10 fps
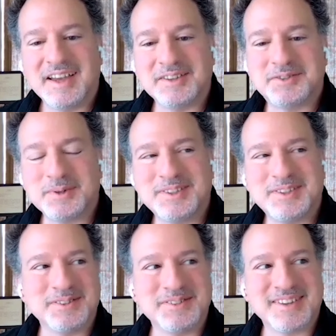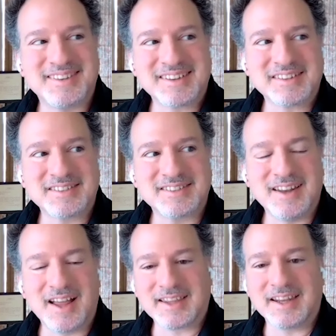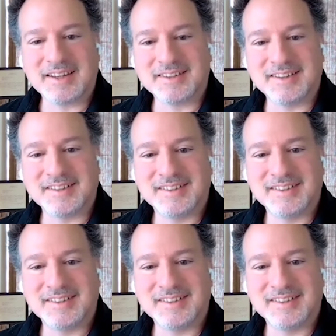as we do to things not getting done.